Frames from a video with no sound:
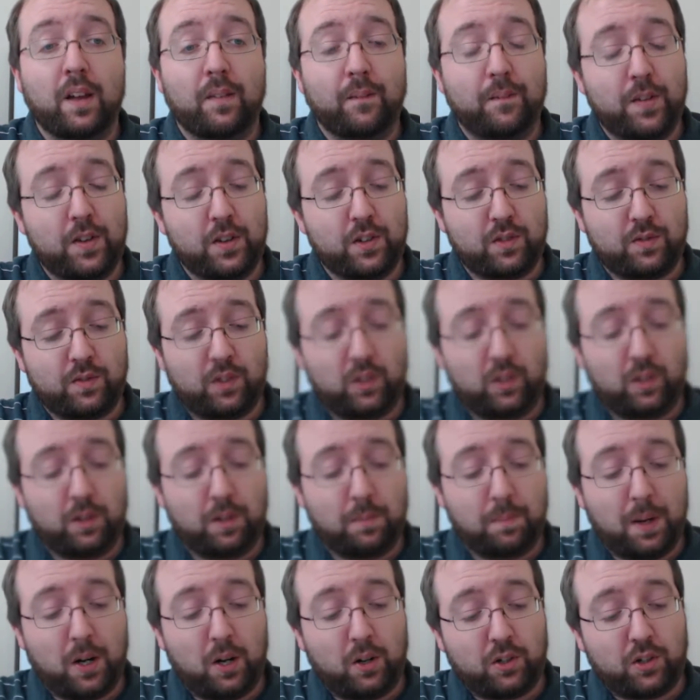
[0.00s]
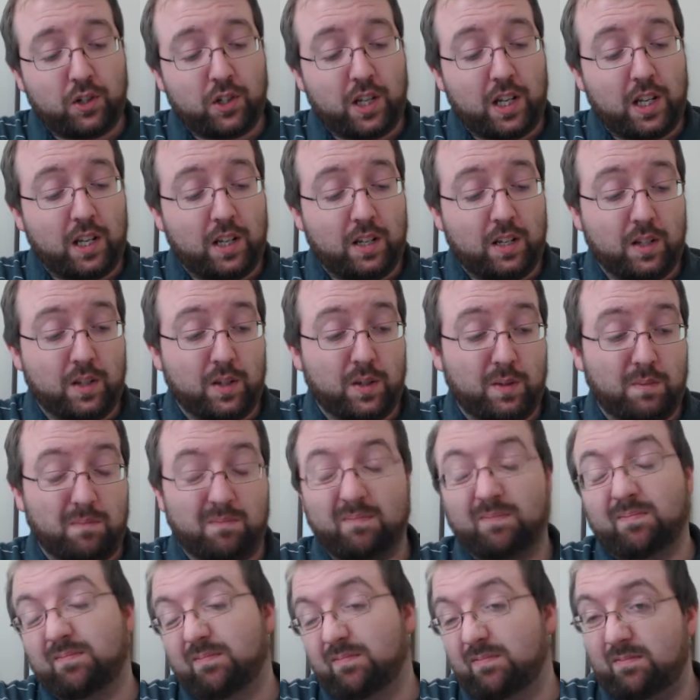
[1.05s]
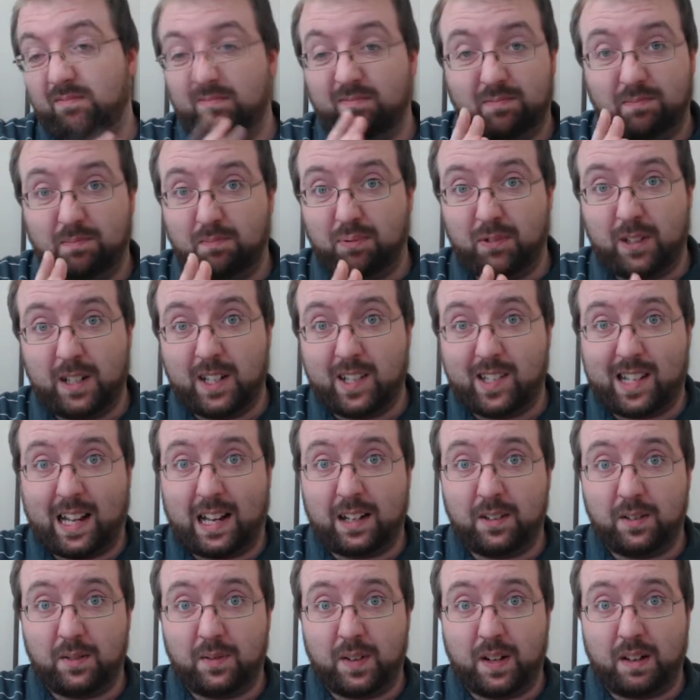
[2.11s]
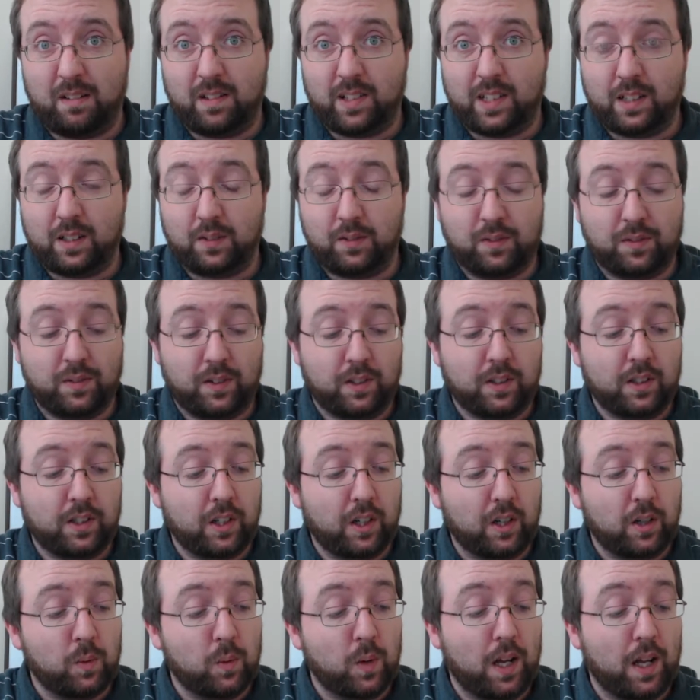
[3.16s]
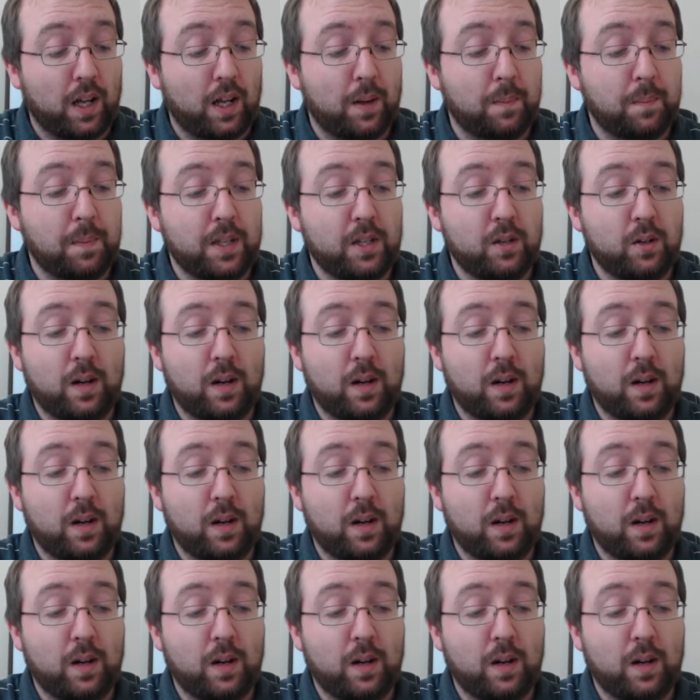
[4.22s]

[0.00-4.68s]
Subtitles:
First of all, the box is pretty standard fare, I think, for Funko.